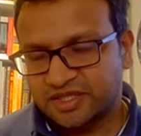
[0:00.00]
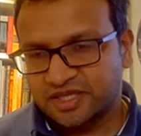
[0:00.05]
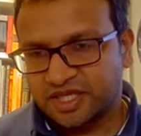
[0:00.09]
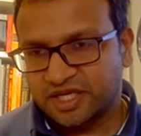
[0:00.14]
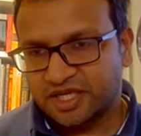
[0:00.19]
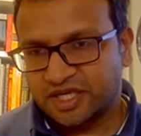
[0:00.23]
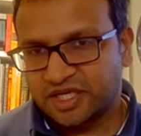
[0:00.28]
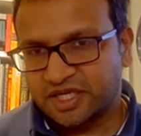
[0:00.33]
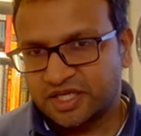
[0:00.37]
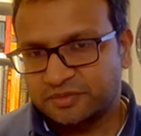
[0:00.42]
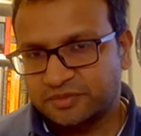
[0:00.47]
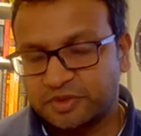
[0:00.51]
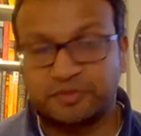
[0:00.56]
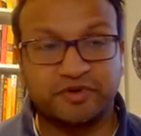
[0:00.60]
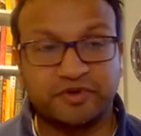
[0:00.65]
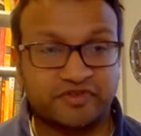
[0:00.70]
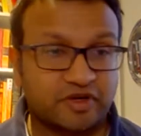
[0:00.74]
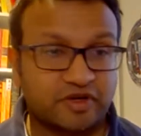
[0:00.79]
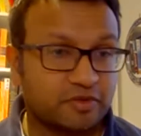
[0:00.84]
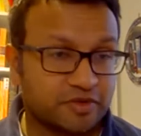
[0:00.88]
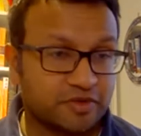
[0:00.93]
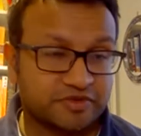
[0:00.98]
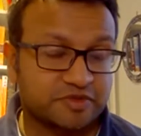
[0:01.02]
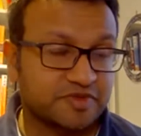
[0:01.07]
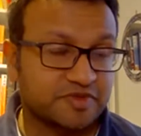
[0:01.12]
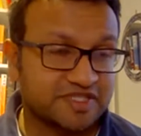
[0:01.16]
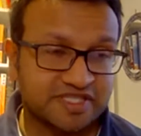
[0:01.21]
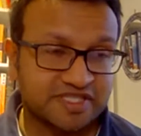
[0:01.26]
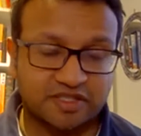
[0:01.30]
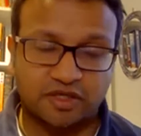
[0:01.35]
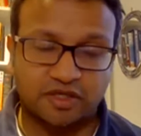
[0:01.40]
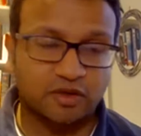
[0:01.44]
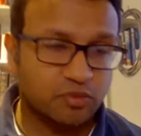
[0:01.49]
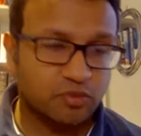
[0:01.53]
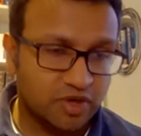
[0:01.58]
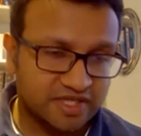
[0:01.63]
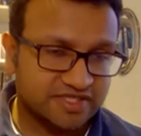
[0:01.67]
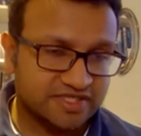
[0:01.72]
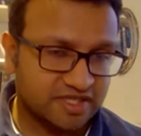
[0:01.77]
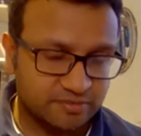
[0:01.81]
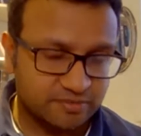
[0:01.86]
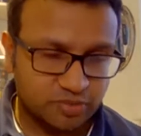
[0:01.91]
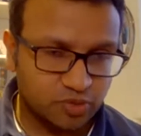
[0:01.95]
have come up to me and said, "Oh,
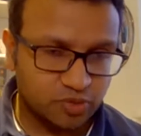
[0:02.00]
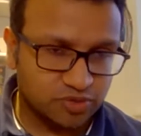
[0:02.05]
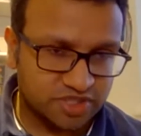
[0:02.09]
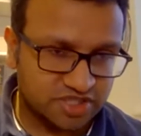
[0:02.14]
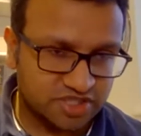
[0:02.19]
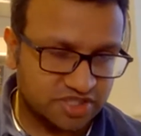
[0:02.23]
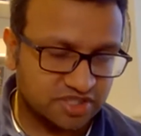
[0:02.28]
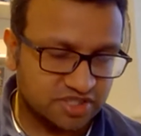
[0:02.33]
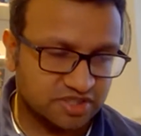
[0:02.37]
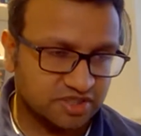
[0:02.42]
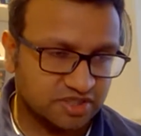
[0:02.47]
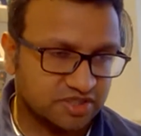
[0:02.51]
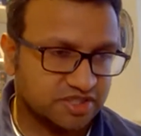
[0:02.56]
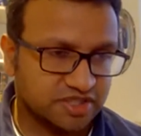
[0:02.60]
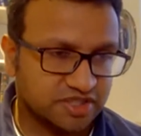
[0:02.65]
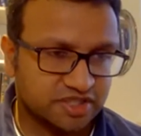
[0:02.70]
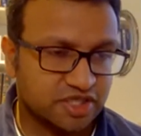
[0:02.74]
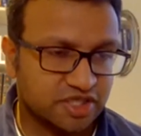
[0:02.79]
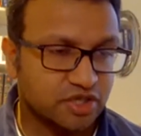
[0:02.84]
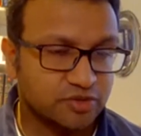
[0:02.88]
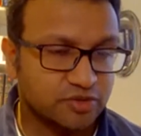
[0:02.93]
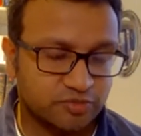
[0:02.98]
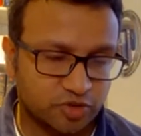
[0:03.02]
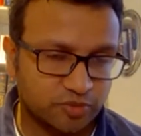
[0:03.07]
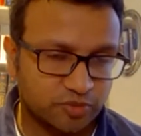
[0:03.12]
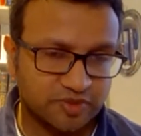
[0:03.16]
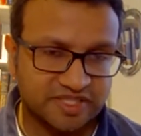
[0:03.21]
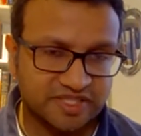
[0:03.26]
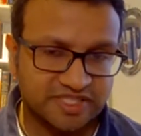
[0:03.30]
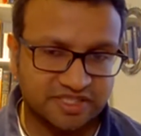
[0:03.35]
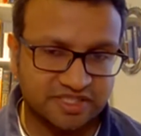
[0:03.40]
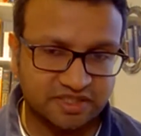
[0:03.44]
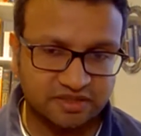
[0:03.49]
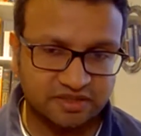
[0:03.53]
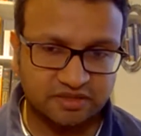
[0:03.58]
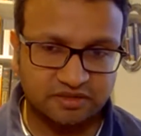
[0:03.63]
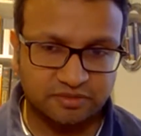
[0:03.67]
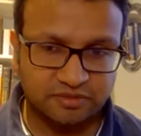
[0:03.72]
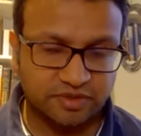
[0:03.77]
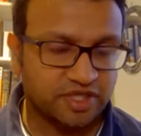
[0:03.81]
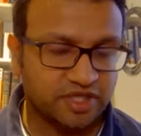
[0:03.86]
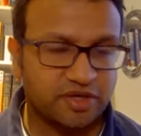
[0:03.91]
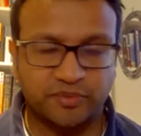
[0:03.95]
why is it important to code properly
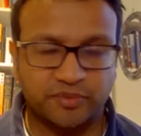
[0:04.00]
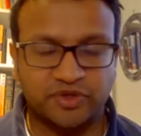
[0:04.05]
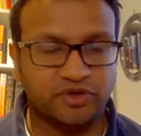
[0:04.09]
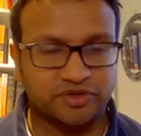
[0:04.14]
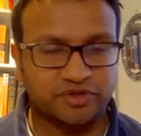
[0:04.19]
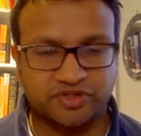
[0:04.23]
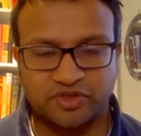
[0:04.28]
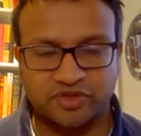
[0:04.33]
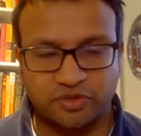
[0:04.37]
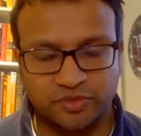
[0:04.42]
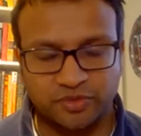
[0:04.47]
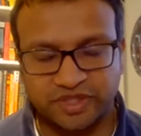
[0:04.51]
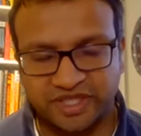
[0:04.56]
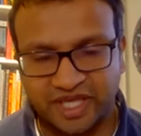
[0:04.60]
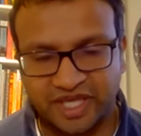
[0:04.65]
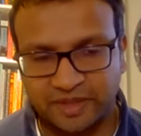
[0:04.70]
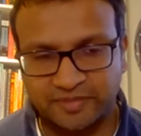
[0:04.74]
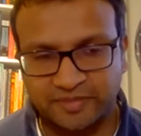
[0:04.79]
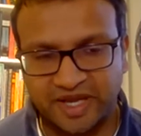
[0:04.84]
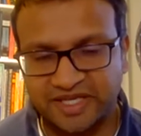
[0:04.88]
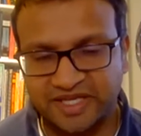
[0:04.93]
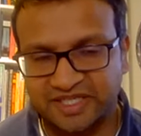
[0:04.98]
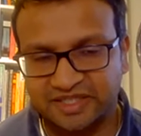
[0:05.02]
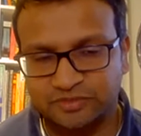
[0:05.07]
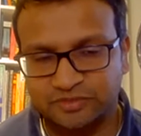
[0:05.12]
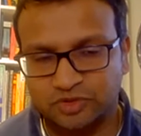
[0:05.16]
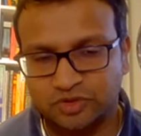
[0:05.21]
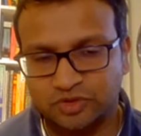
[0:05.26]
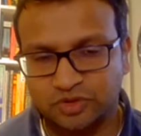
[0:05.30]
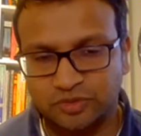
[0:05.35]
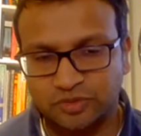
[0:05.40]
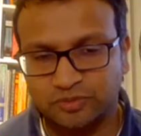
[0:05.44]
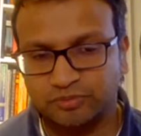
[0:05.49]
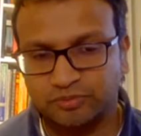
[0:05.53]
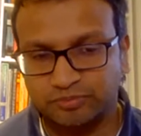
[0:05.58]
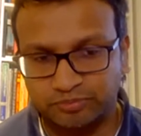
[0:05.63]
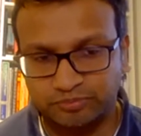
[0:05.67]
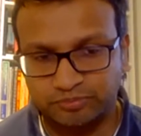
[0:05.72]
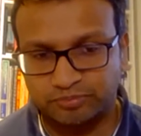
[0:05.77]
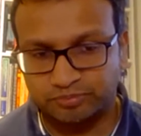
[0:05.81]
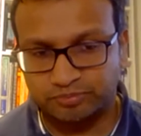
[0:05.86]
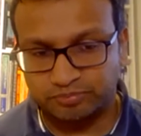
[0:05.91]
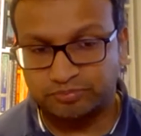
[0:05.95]
still? It's not really getting paid anymore."
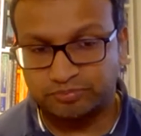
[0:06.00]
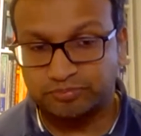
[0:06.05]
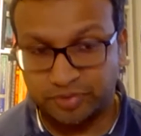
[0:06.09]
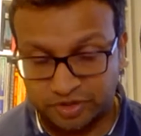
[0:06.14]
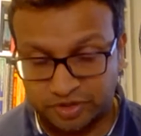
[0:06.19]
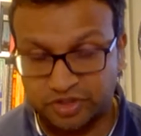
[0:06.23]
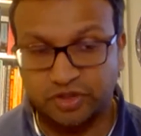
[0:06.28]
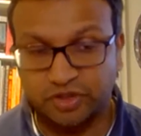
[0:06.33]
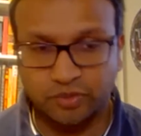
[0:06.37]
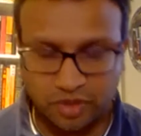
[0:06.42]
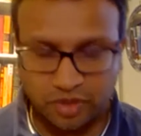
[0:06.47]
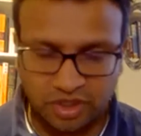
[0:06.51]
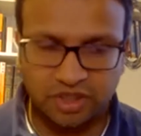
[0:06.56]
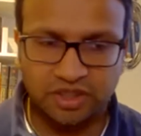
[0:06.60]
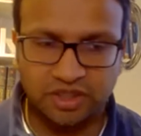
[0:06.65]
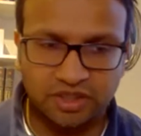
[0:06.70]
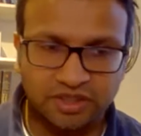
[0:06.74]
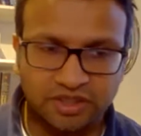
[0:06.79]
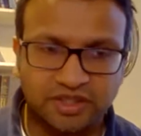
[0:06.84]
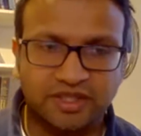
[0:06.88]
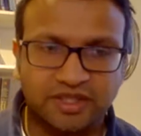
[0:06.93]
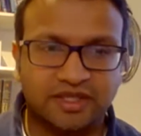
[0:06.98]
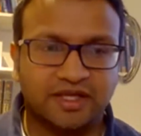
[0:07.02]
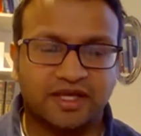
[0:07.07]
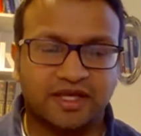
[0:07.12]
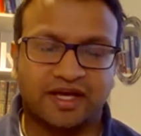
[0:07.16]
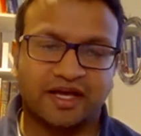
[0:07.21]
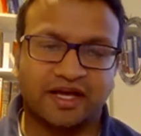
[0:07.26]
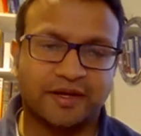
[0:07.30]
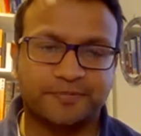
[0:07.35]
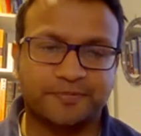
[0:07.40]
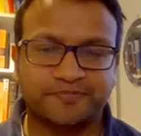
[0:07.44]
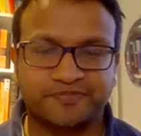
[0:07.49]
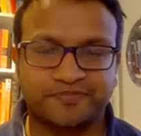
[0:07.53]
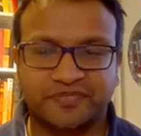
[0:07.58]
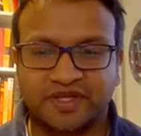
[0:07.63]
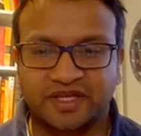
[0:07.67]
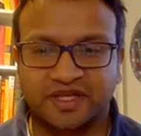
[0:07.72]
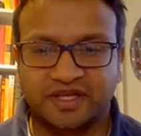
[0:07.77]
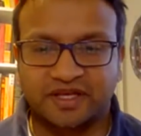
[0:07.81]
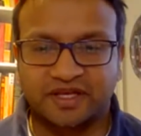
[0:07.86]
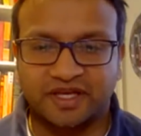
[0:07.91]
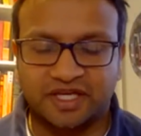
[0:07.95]
But you are.
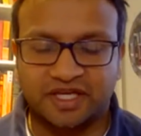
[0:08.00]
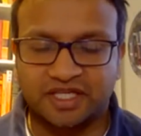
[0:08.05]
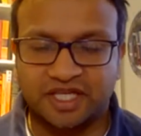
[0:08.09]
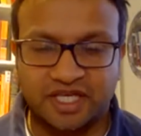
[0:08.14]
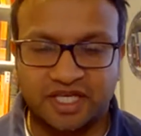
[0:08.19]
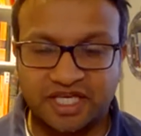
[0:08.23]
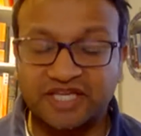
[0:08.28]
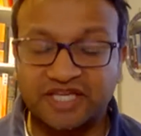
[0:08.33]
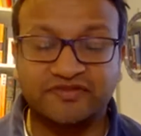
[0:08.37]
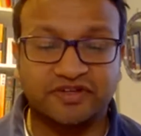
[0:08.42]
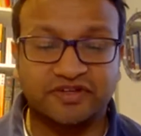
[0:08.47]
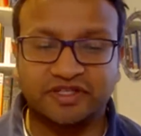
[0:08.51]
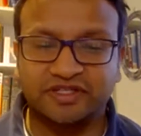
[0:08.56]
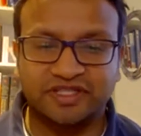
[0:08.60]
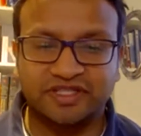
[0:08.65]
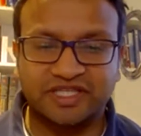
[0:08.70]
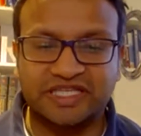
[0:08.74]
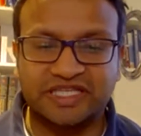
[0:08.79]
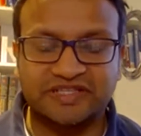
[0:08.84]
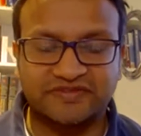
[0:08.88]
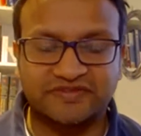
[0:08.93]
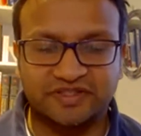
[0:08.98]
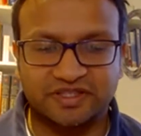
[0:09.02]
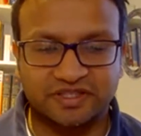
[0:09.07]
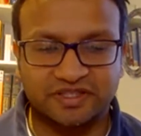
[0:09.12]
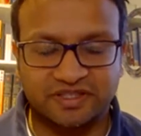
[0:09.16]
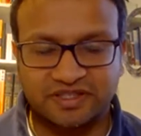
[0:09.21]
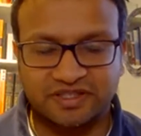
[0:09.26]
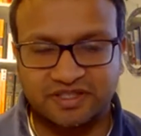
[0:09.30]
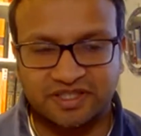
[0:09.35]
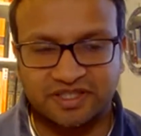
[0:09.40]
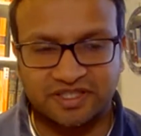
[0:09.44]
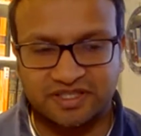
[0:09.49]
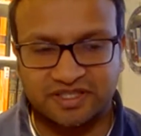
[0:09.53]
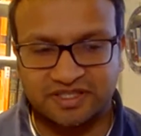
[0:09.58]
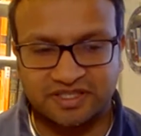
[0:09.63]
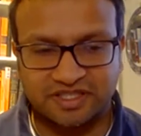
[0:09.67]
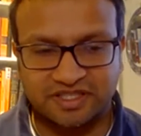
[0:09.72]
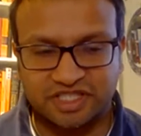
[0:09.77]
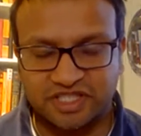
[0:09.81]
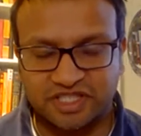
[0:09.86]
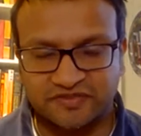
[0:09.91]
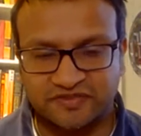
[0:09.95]
Even the
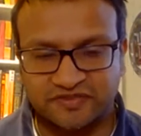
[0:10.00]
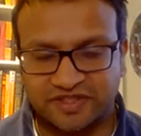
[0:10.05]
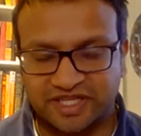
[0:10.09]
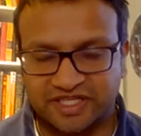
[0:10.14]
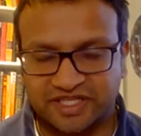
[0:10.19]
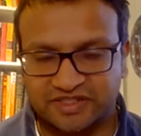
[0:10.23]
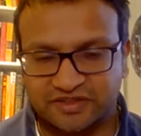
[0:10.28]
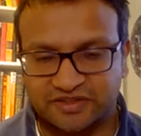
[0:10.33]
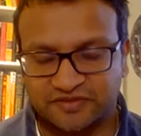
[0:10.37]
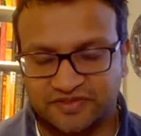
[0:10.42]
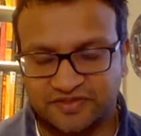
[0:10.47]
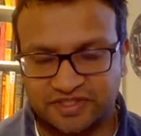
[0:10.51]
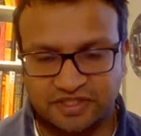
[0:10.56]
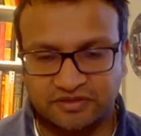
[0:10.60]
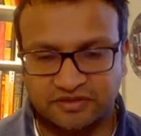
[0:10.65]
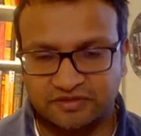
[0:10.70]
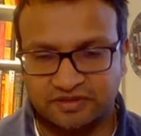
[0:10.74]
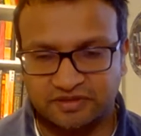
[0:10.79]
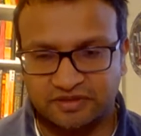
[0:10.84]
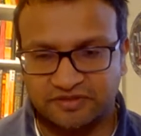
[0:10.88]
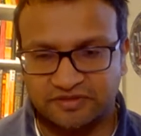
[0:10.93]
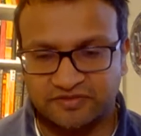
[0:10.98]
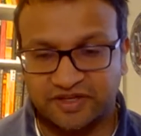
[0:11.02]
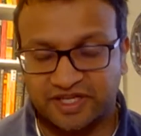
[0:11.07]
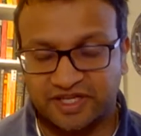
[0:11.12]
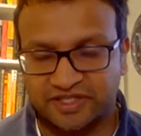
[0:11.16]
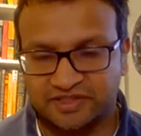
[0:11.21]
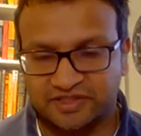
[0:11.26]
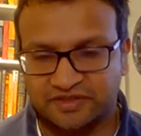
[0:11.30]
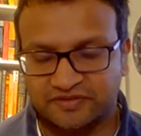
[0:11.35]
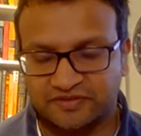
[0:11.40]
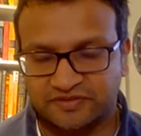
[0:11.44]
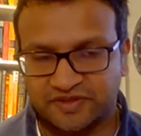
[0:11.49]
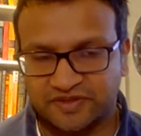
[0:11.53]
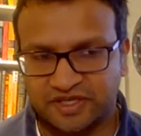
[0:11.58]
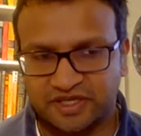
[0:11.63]
chief finance officer, chief financer